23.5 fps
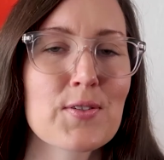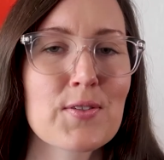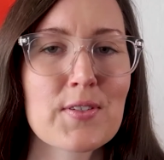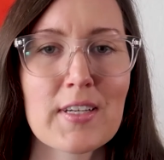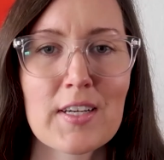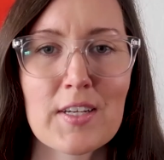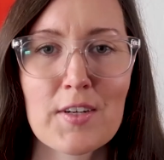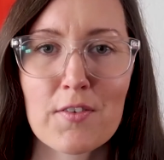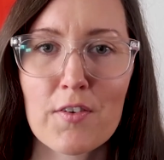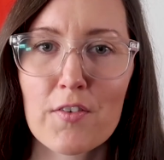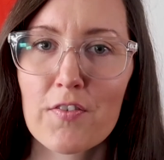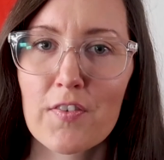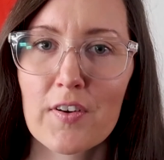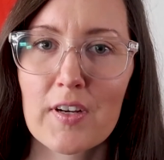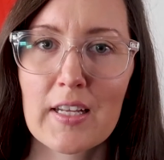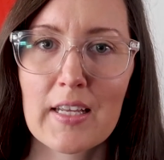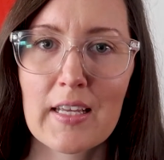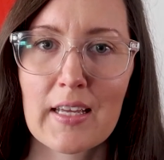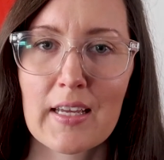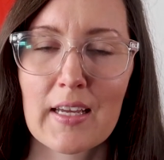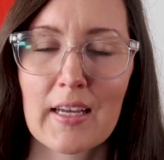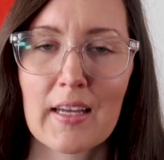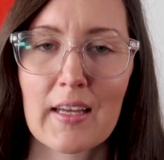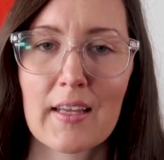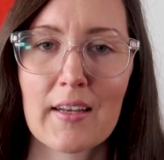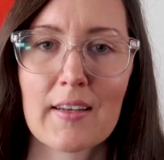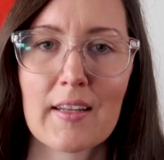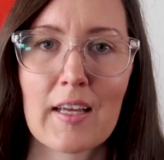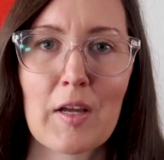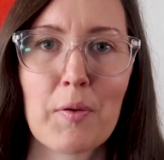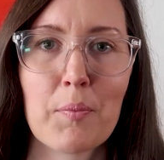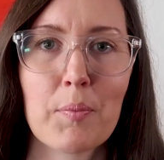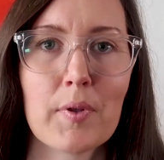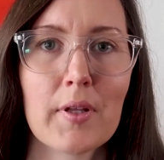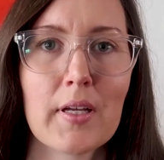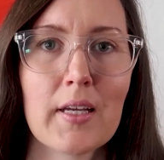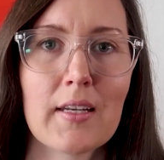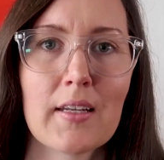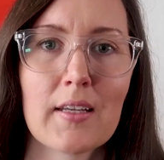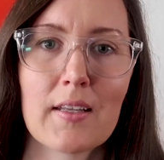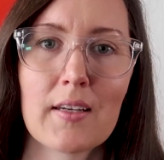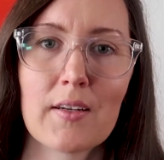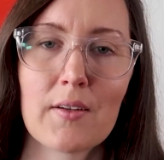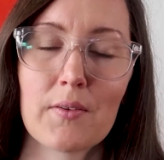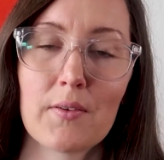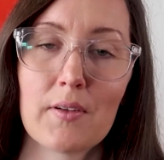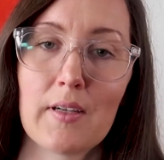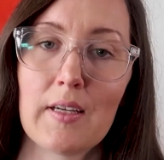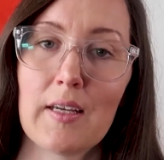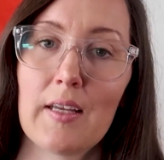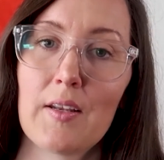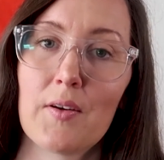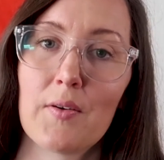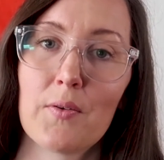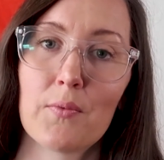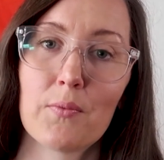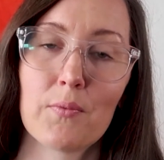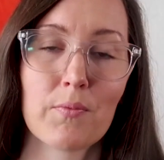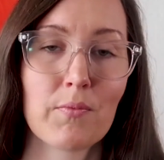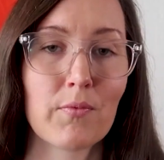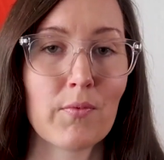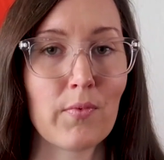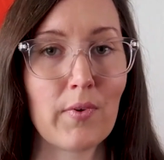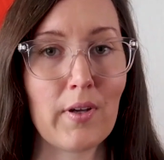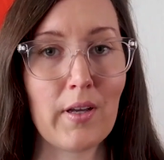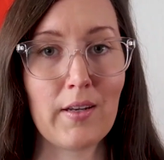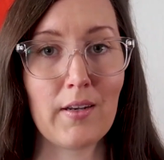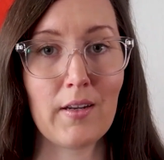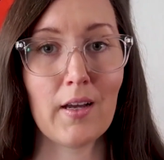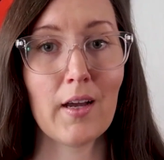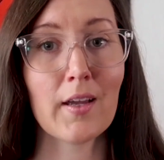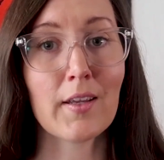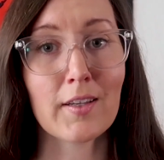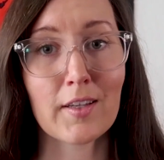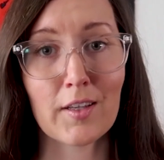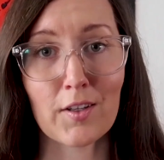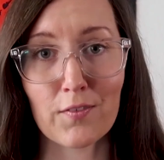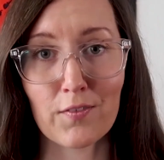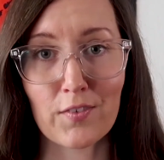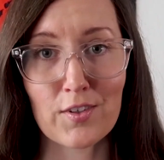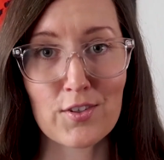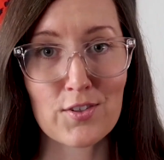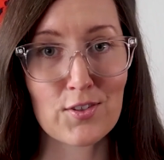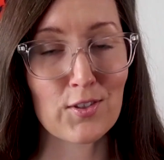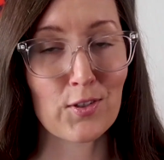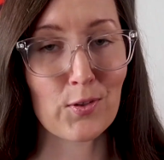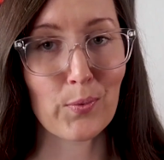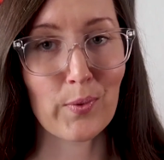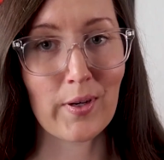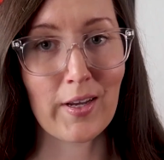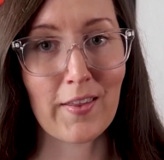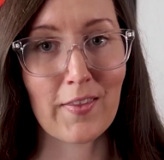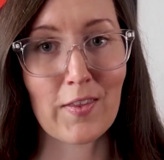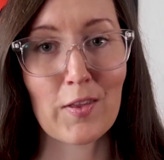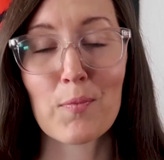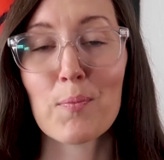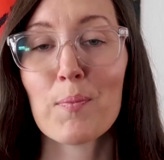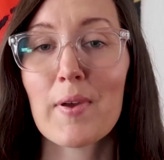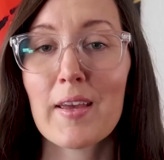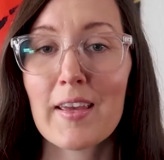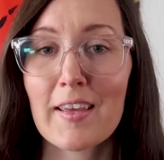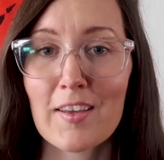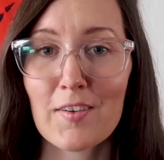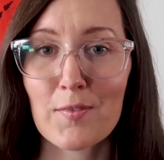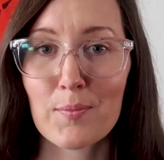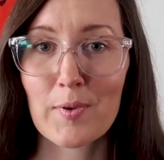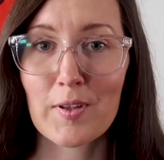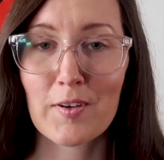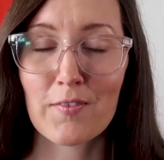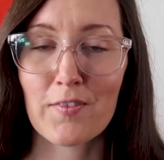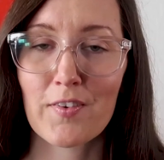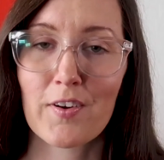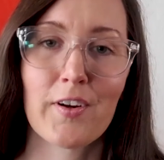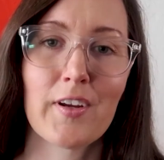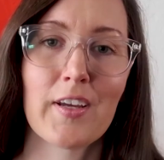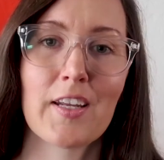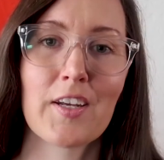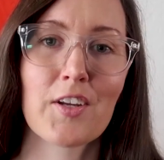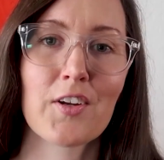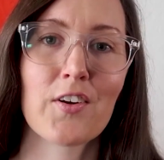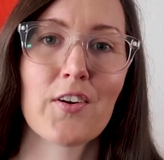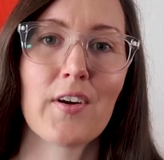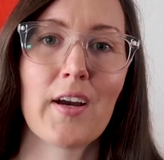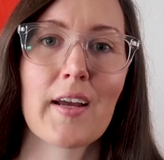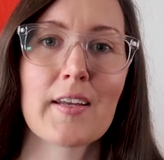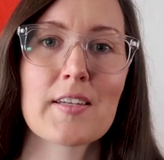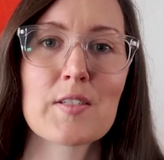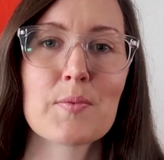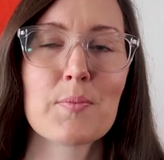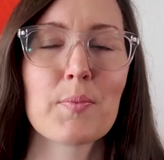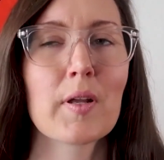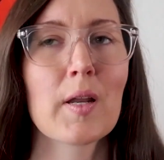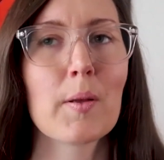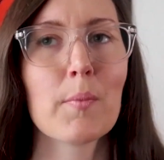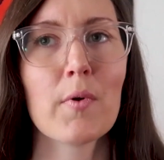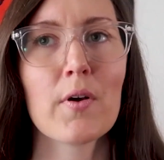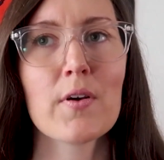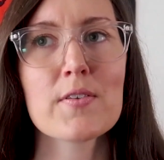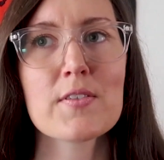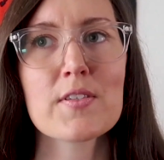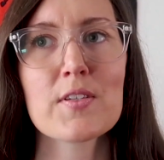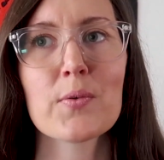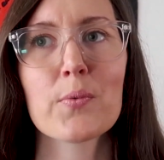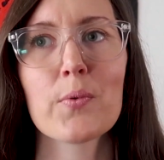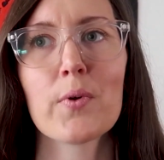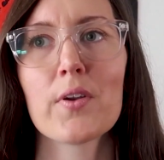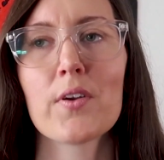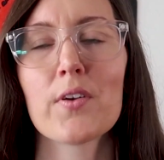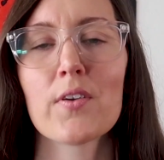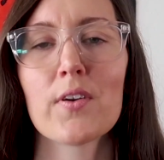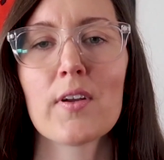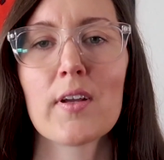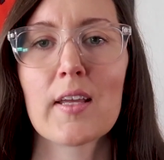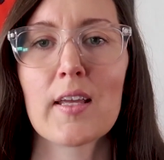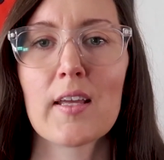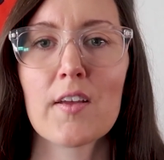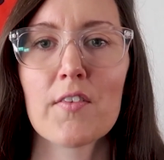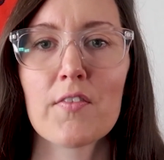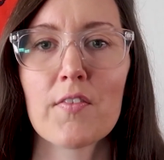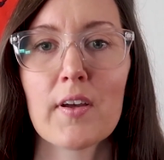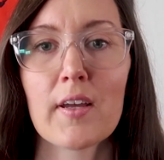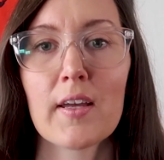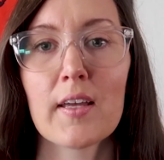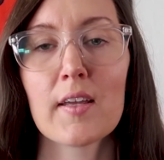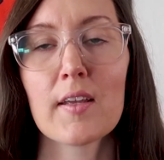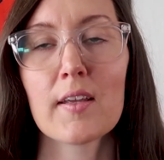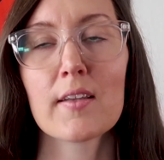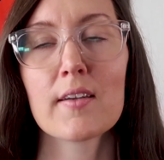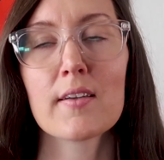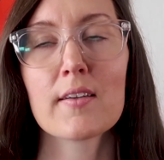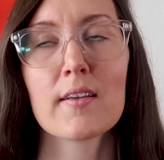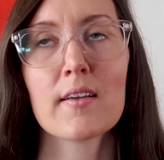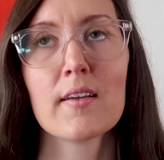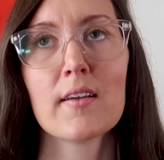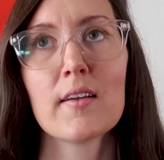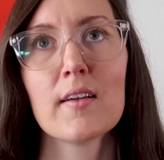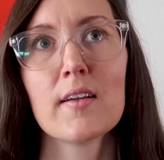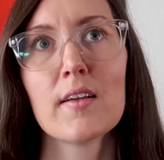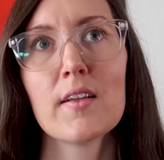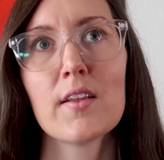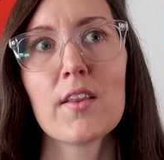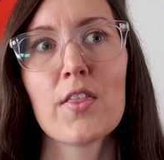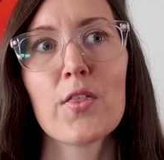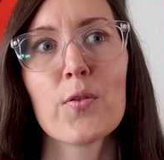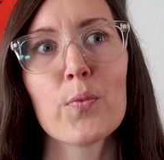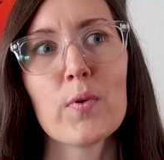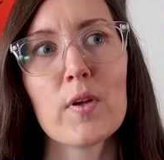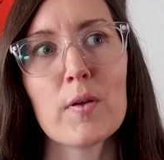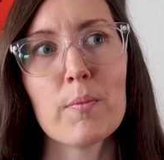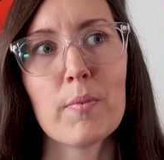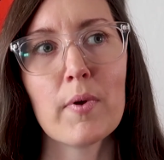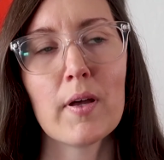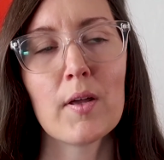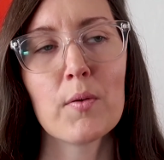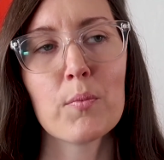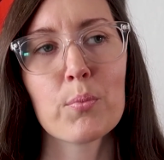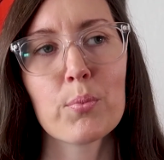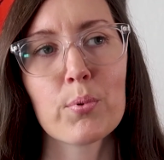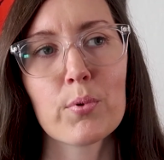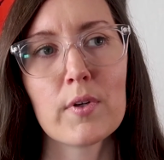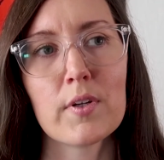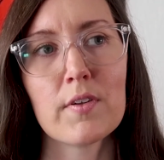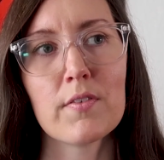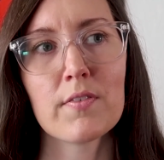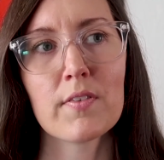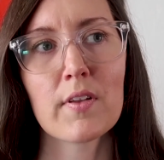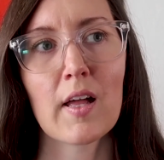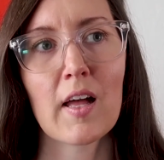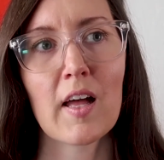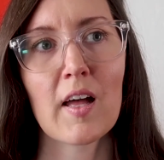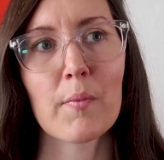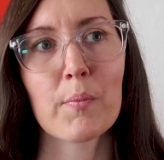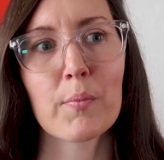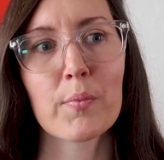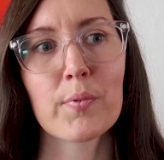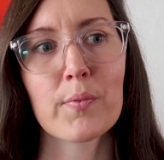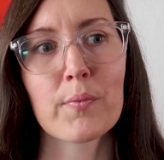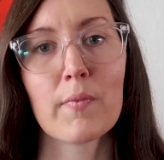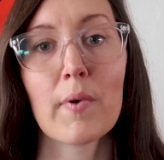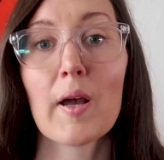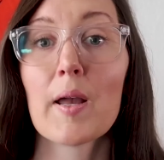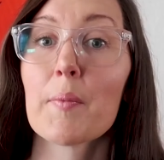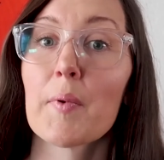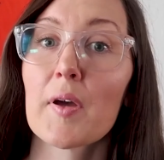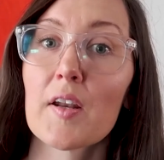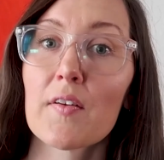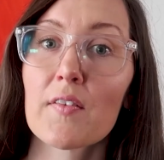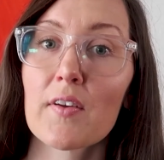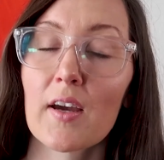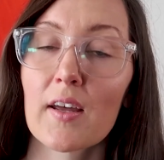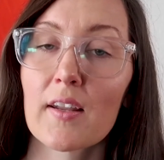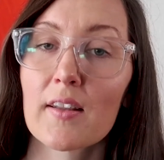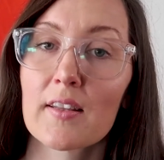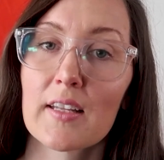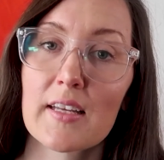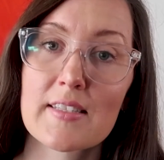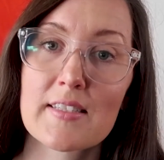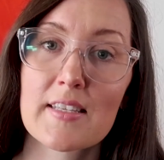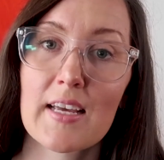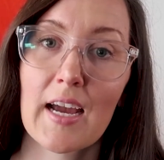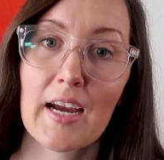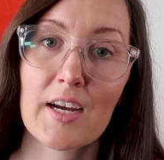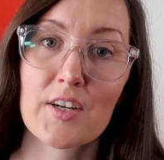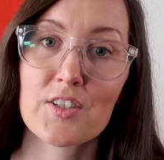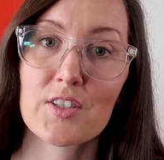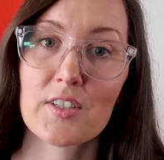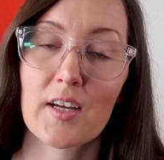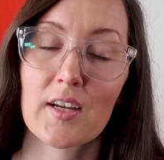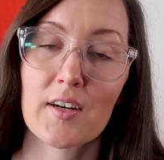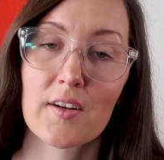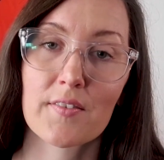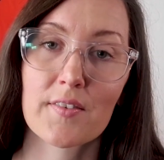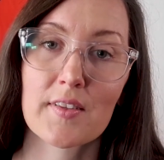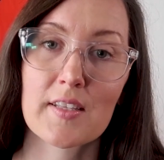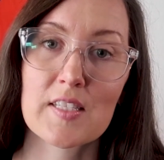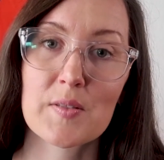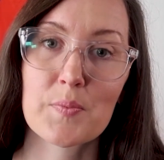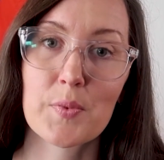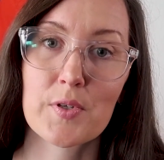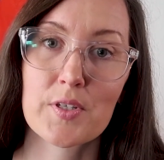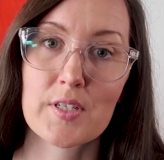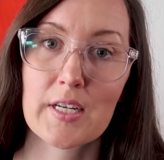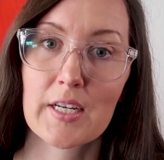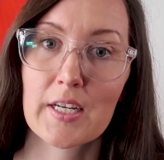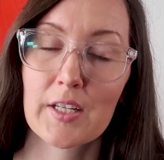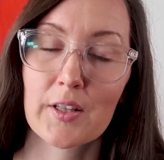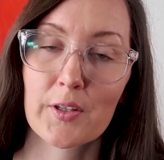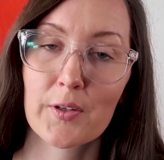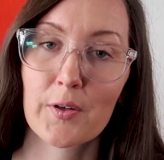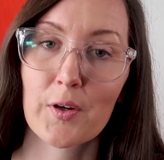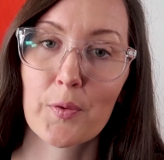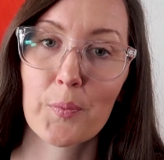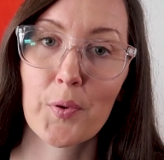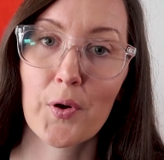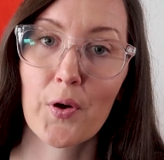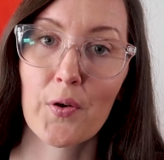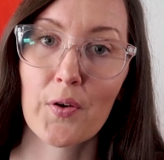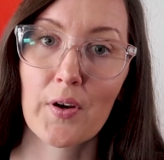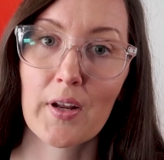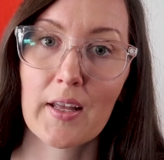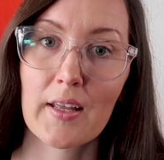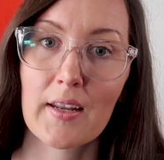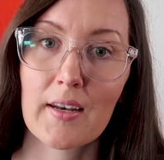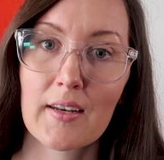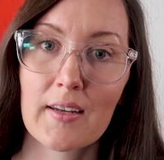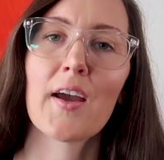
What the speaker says: is kind of a funny hand. I played it in an unconventional way that may have been very incorrect, but I'm also wondering if I had 3-bet pre-flop, I might have gotten less action out of this particular opponent.